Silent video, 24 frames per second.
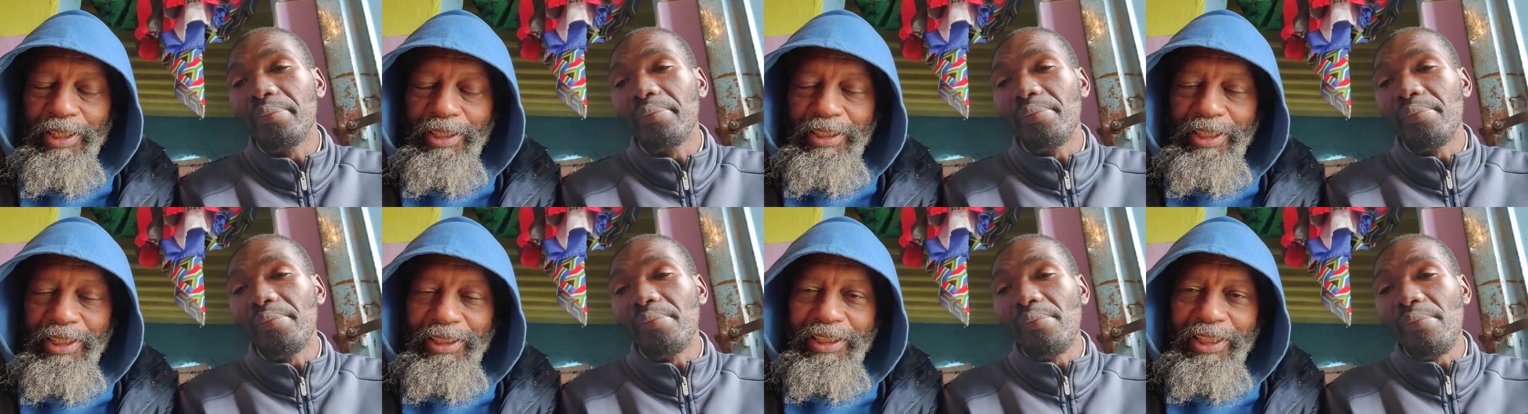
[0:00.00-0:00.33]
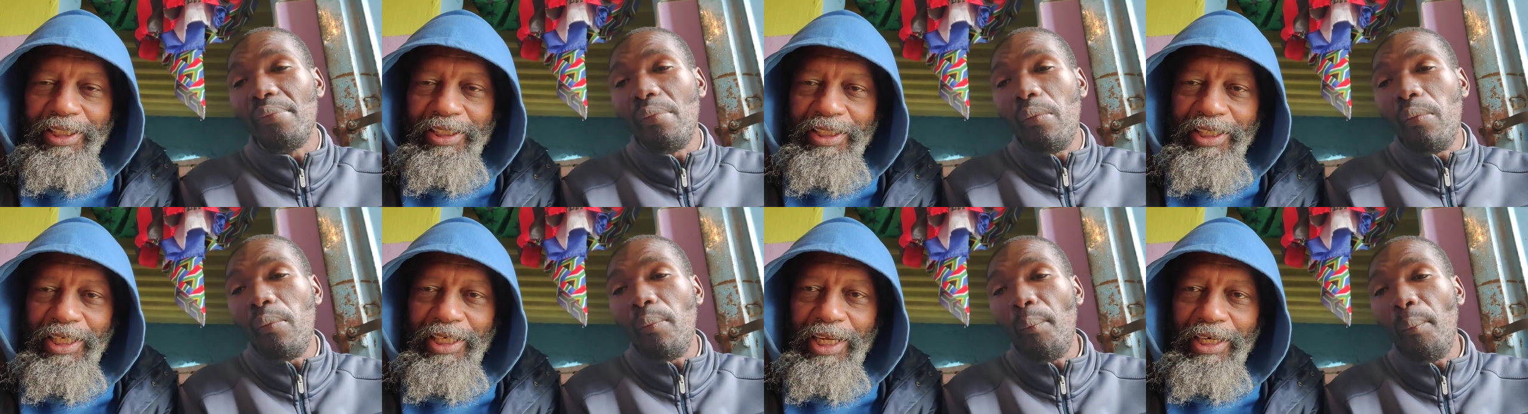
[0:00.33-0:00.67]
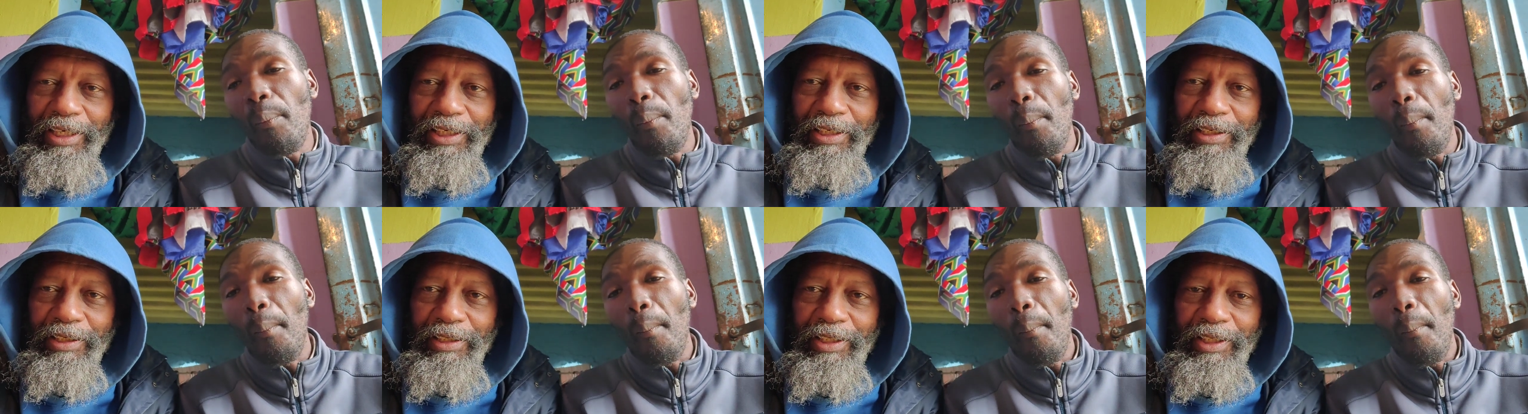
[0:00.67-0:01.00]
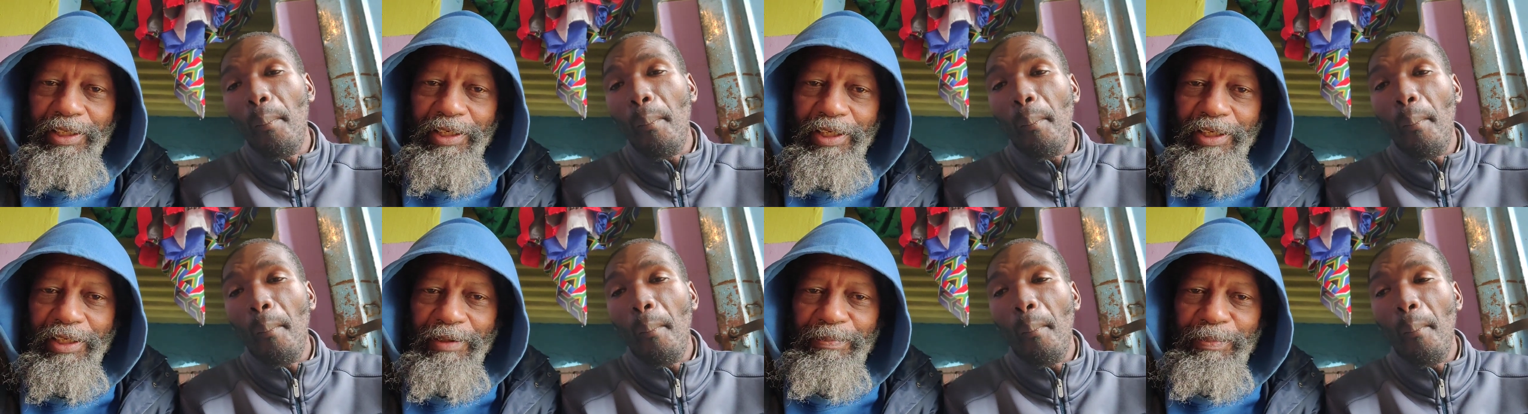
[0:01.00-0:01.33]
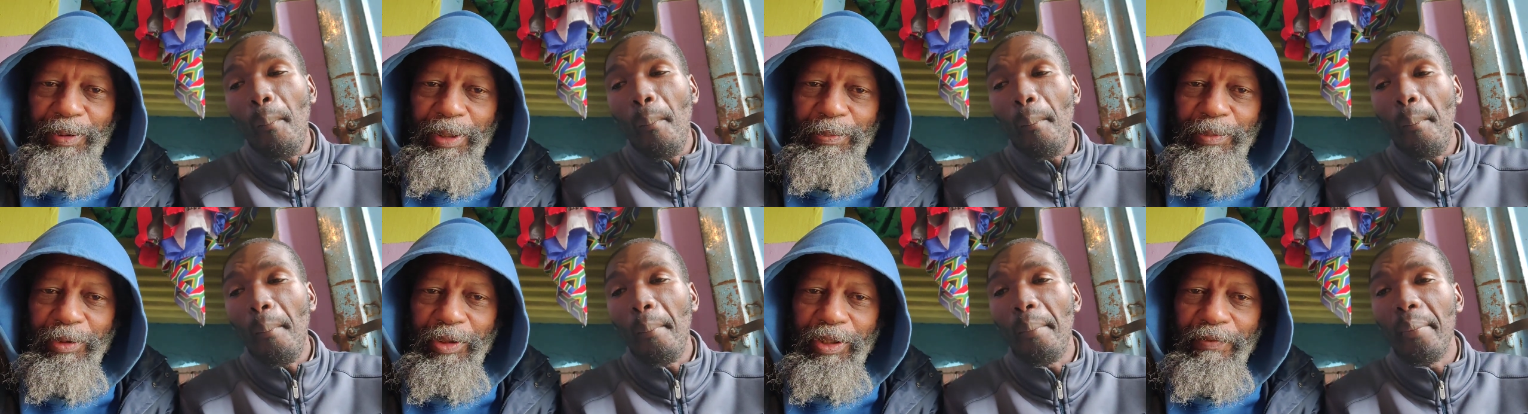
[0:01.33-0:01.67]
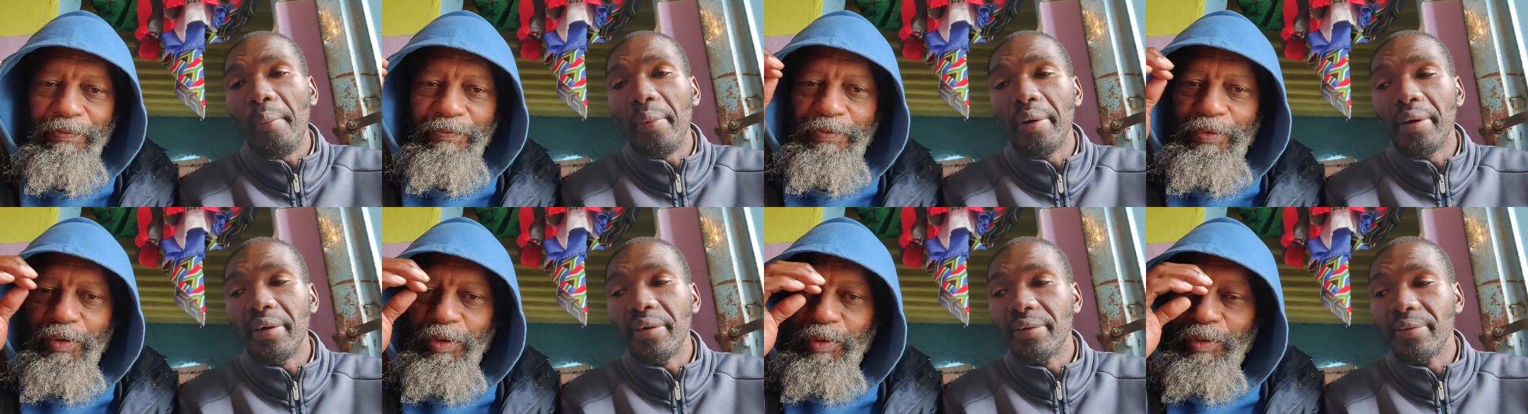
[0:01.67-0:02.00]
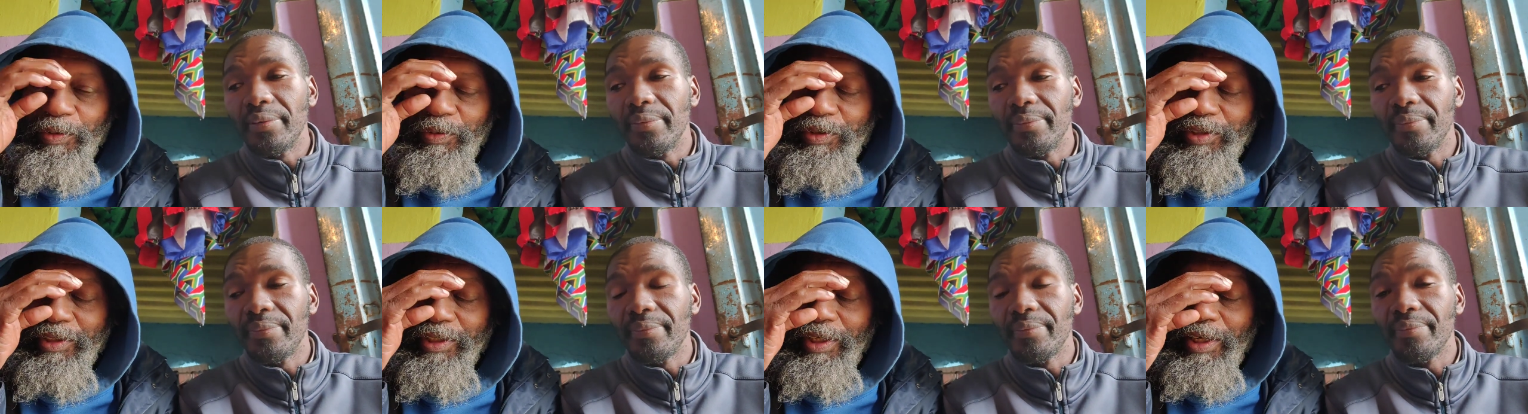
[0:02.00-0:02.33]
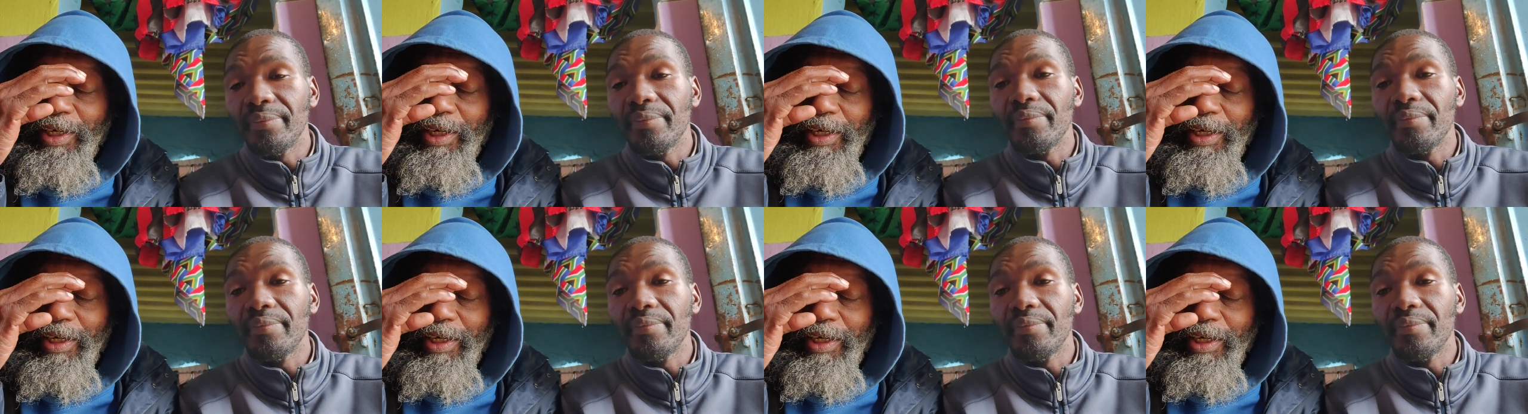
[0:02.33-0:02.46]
Speaker 1: this gets a lot of people confused.